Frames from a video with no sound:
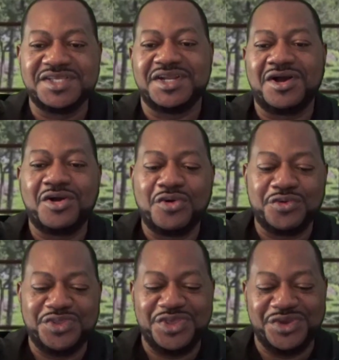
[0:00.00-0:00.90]
in a whole
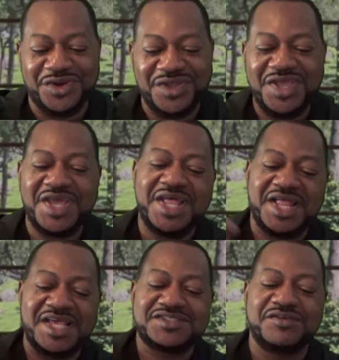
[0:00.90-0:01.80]
year.
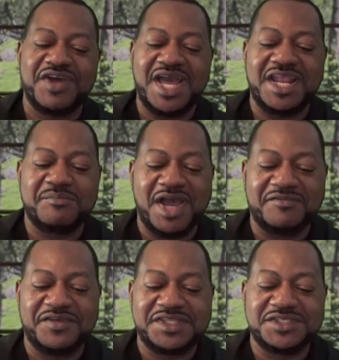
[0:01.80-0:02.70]
Let's divide that by
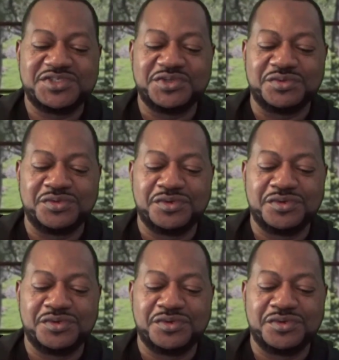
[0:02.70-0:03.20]
fifty-two.